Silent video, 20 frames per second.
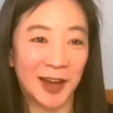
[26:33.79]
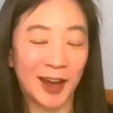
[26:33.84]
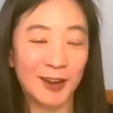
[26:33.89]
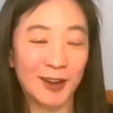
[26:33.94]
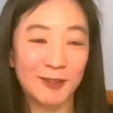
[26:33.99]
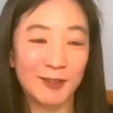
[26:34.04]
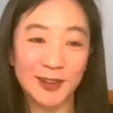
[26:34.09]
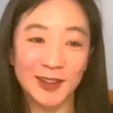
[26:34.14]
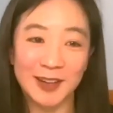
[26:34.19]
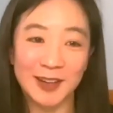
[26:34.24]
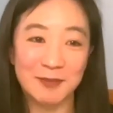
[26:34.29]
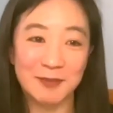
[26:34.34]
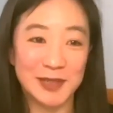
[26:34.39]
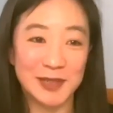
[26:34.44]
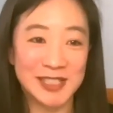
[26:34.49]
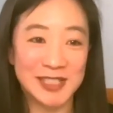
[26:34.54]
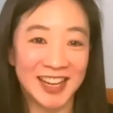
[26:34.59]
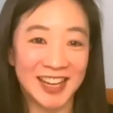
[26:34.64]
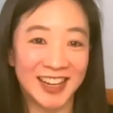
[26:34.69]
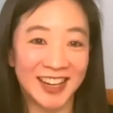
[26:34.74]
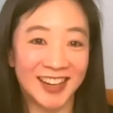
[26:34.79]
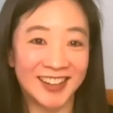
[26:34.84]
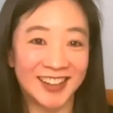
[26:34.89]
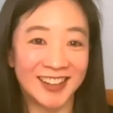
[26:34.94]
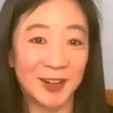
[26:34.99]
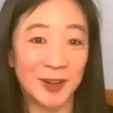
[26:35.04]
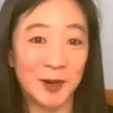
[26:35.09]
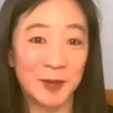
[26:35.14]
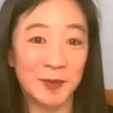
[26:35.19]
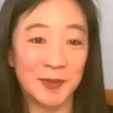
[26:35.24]
really appreciate it,
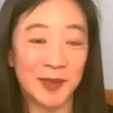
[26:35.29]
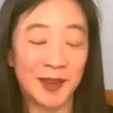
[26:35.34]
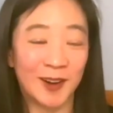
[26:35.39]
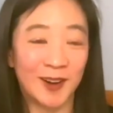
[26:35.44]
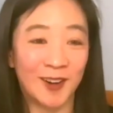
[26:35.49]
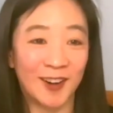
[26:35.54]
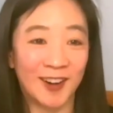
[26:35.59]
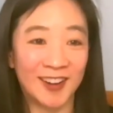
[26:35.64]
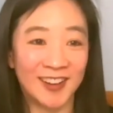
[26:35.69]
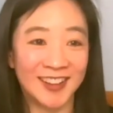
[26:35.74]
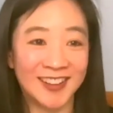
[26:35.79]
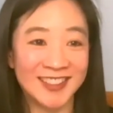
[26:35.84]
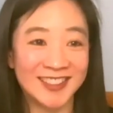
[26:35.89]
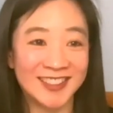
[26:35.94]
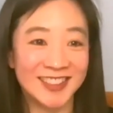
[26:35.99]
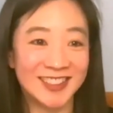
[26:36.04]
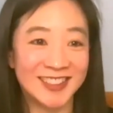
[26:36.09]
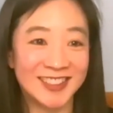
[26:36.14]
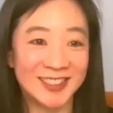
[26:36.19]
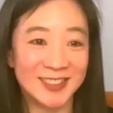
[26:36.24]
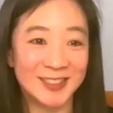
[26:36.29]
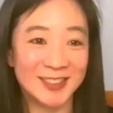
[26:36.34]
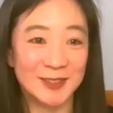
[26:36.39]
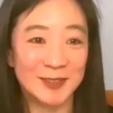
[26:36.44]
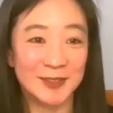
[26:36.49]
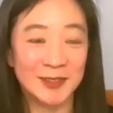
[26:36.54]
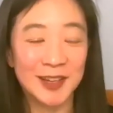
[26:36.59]
and I hope that our audience did too.